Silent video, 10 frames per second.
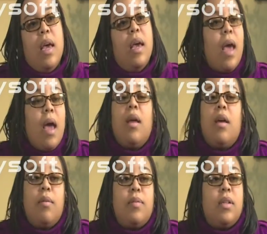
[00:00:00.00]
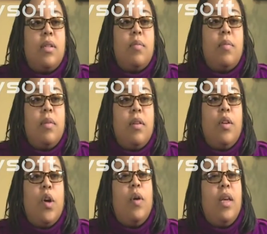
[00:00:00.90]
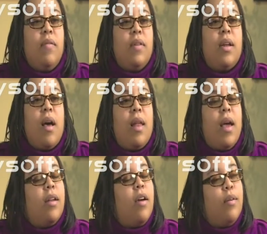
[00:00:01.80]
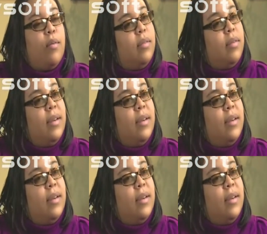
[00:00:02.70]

it kind of helps us, even it out, like, no,